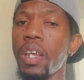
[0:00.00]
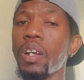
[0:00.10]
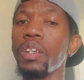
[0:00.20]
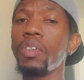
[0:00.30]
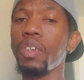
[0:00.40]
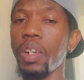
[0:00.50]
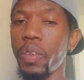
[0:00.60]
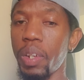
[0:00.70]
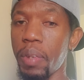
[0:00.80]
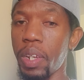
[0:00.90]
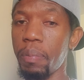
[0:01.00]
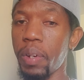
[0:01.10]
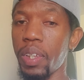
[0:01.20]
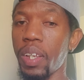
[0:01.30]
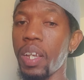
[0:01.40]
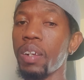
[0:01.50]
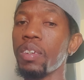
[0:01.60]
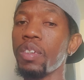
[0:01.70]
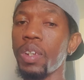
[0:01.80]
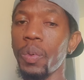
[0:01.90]
you're gonna struggle with the middle part and you're
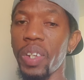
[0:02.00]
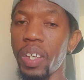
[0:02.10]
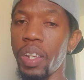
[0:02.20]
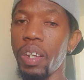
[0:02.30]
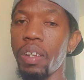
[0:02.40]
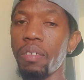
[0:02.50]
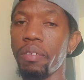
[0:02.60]
gonna struggle with the end